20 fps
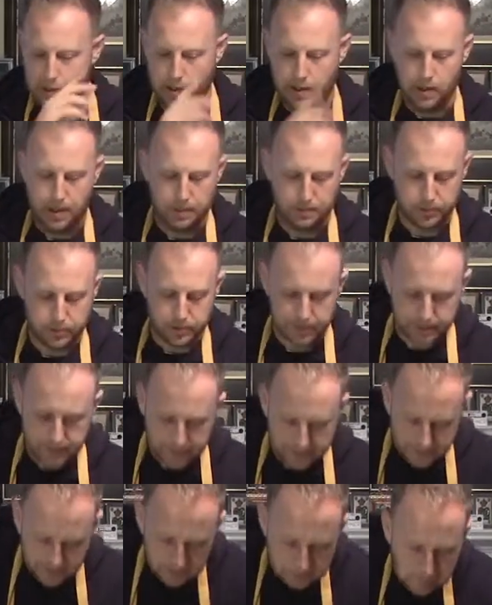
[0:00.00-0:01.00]
because I
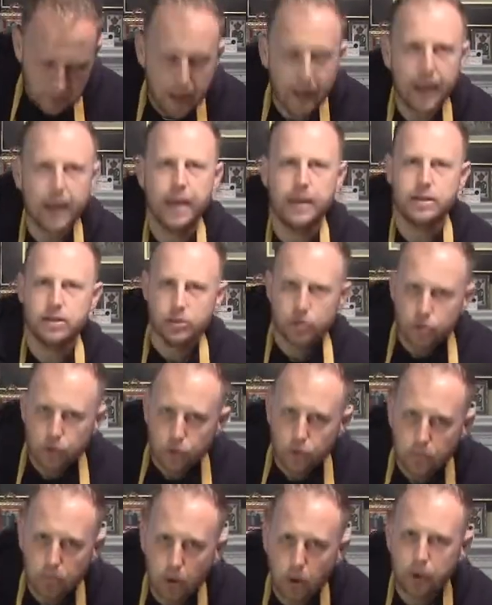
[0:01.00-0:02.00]
can get my hands into
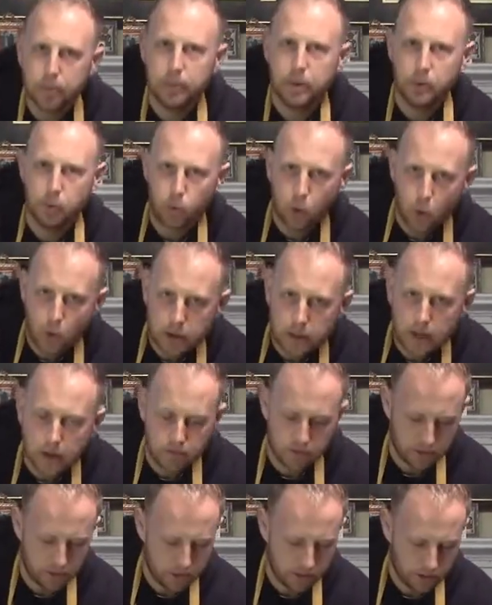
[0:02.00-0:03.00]
the bottom and work
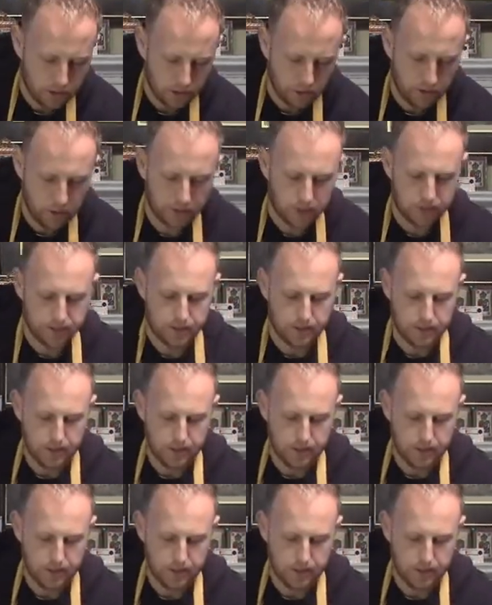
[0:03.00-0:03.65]
everything around.